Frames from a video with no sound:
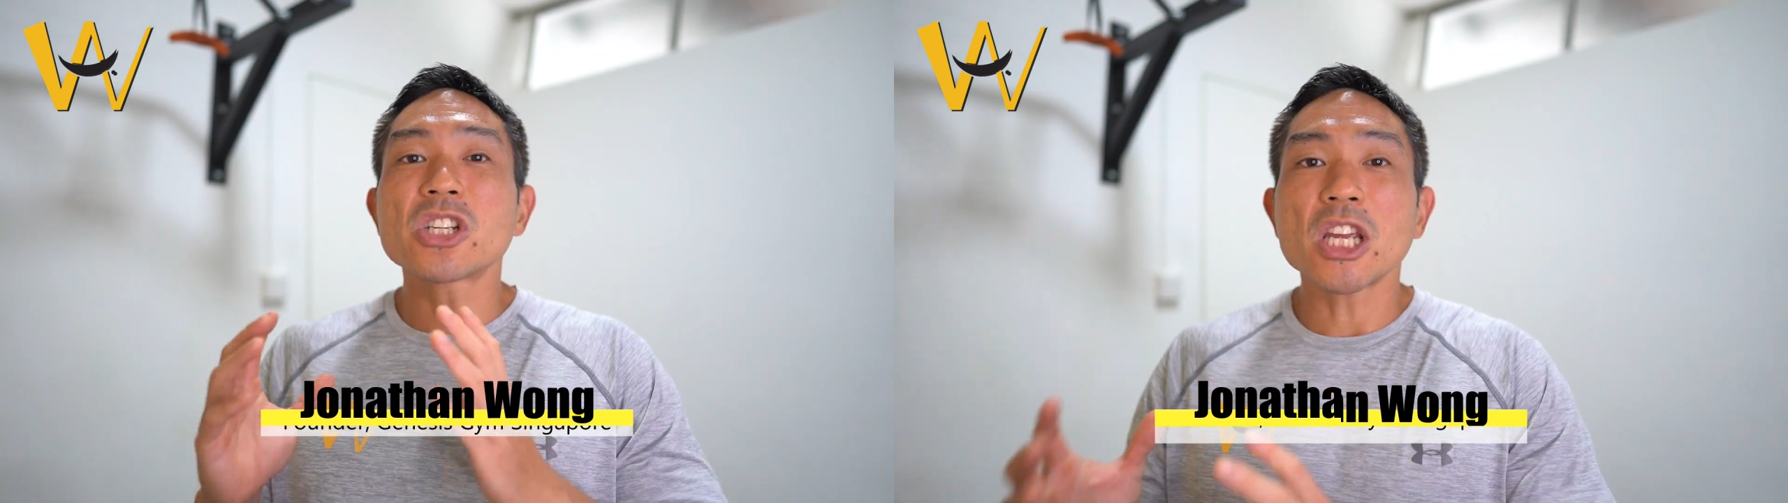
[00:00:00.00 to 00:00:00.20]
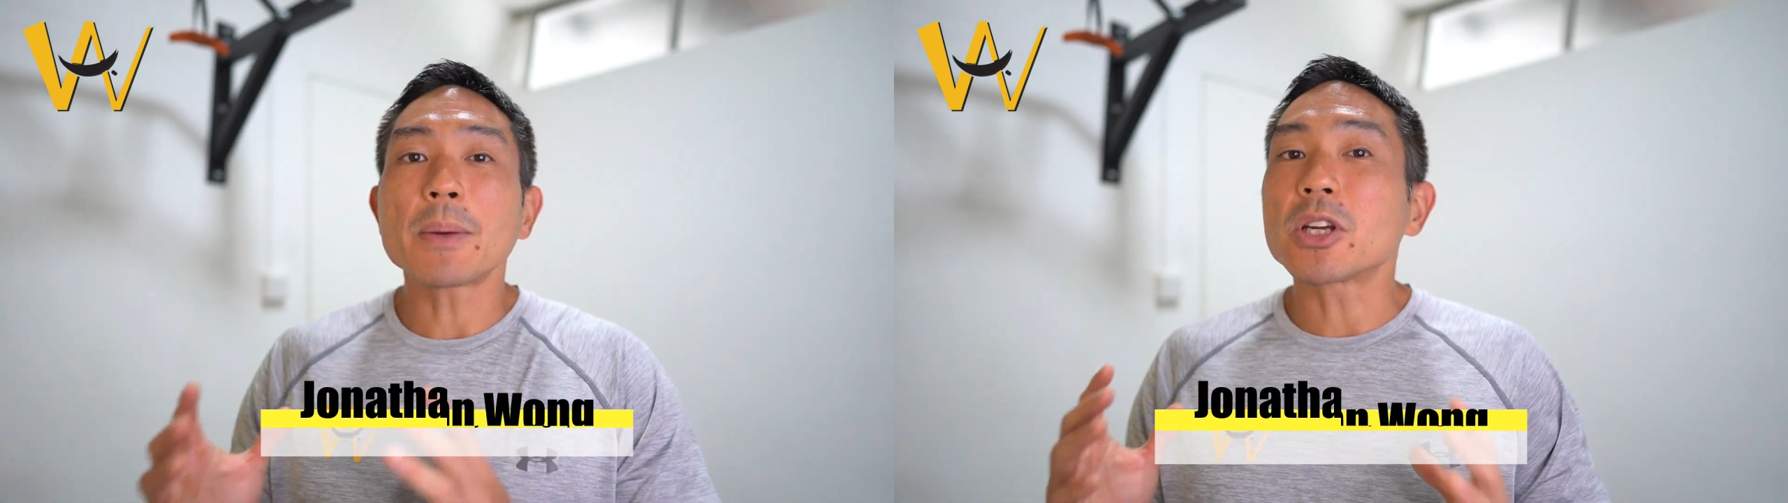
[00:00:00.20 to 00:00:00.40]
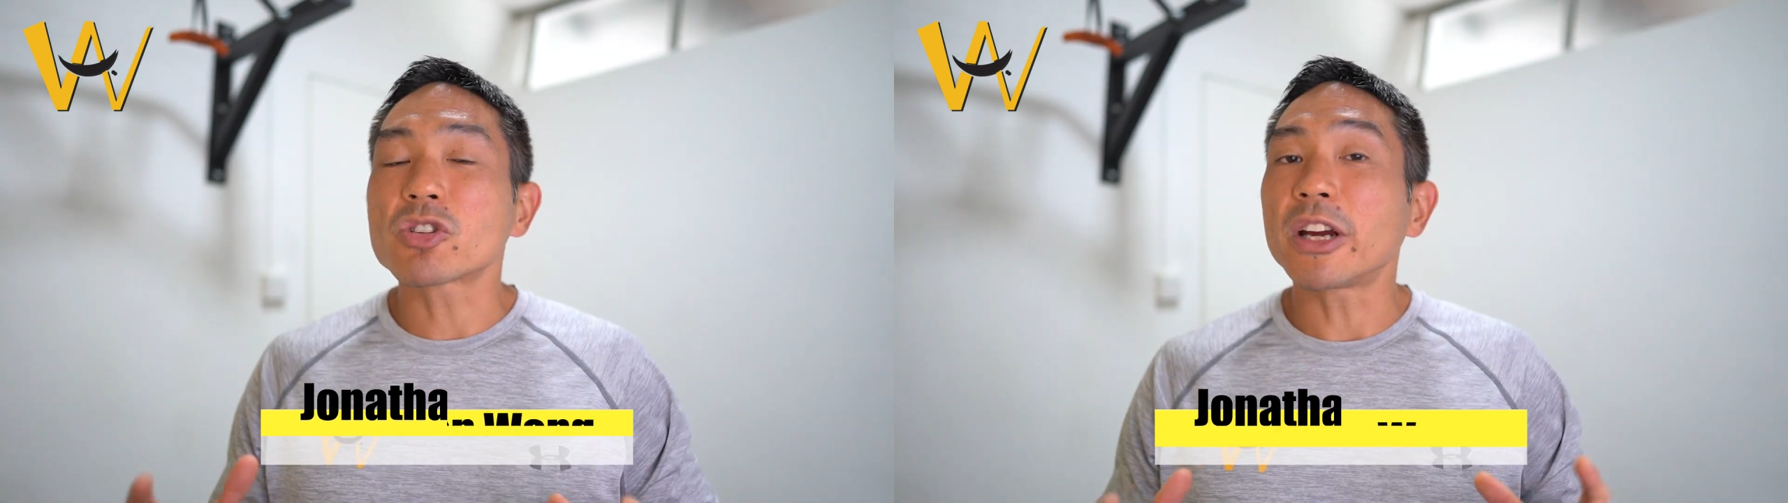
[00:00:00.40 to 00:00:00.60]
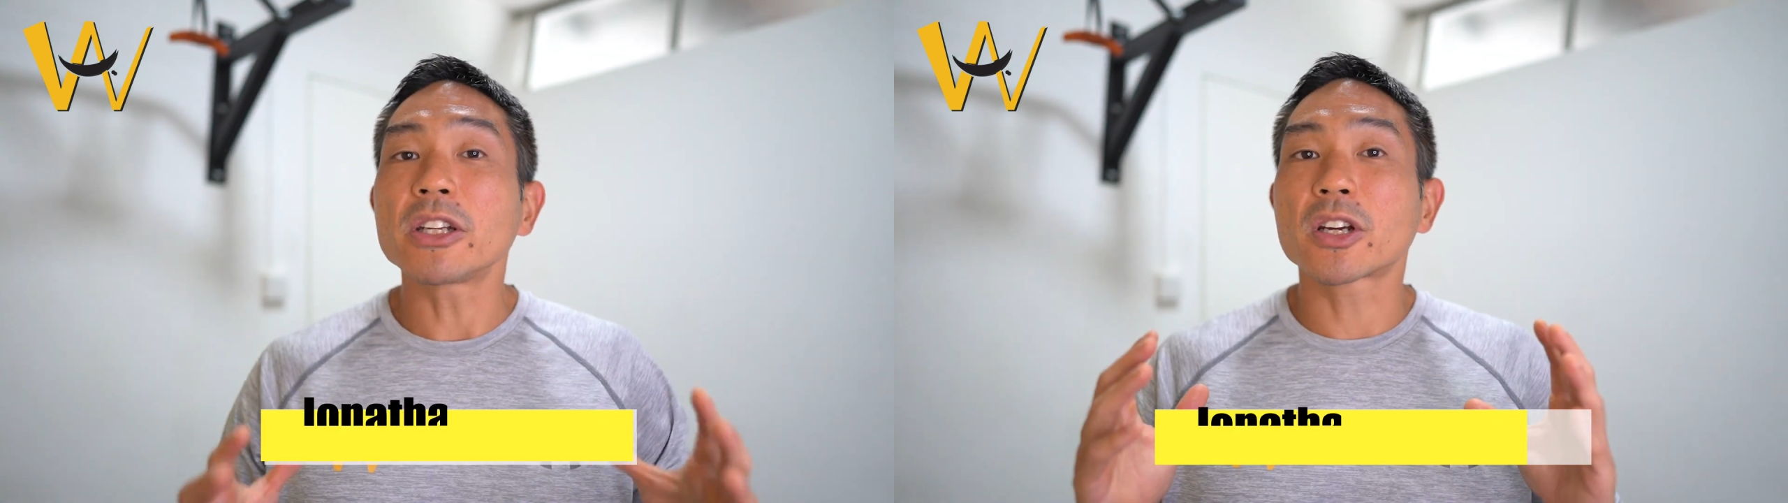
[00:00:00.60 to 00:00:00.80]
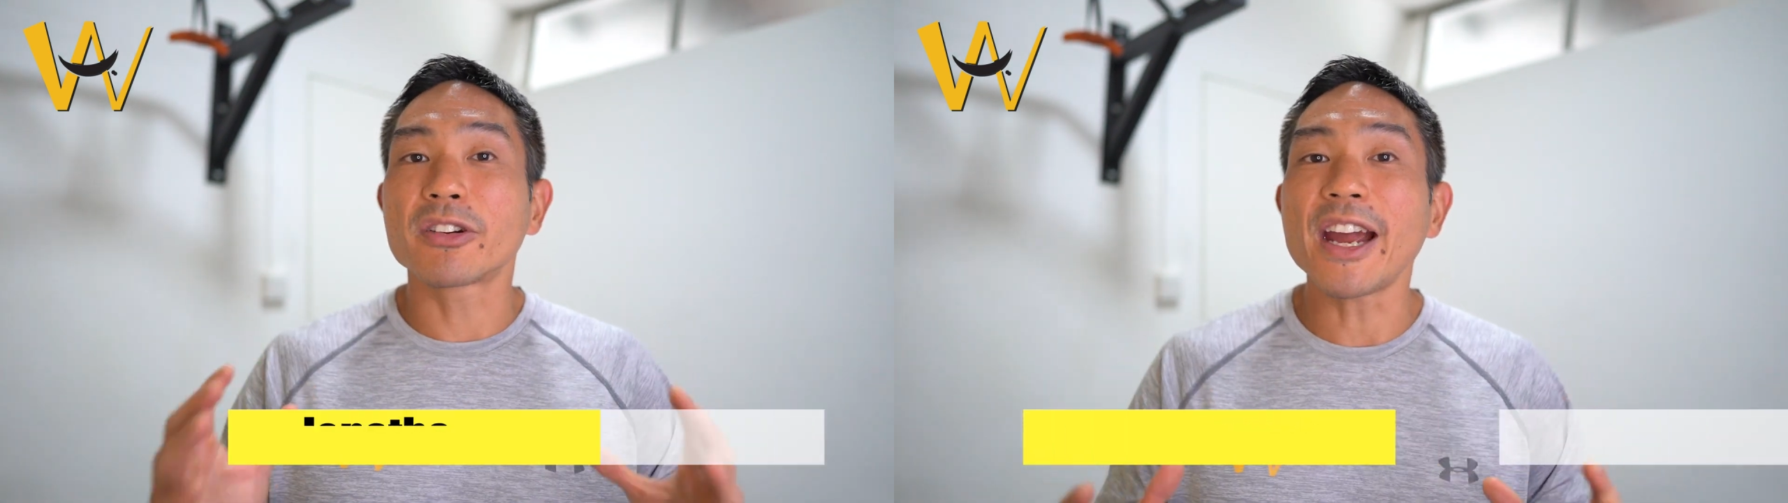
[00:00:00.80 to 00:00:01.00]
shape you're trying to
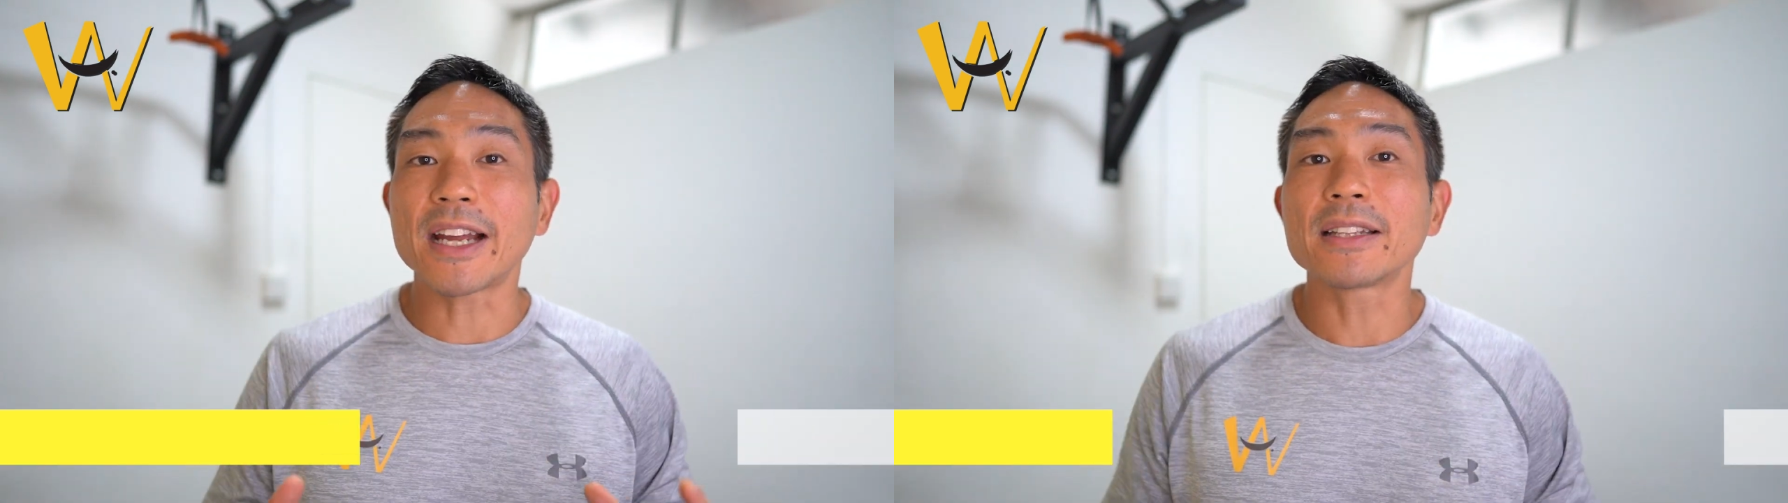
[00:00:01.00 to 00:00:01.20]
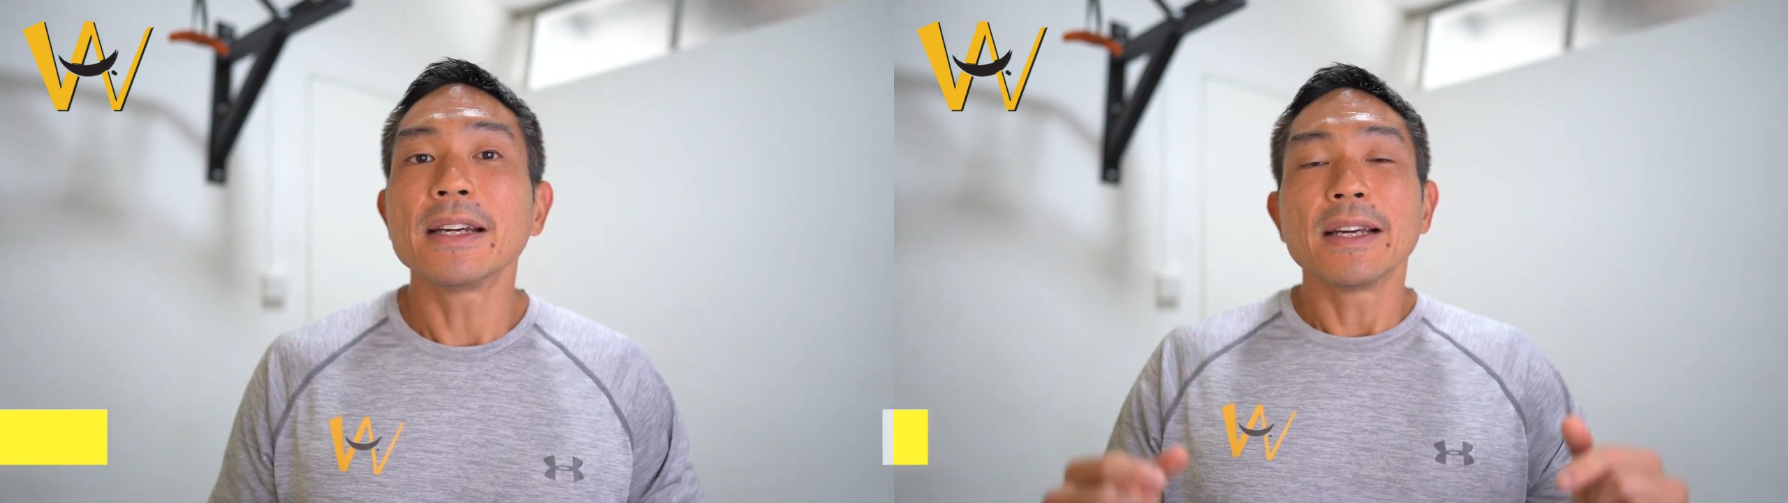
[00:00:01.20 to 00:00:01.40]
correct,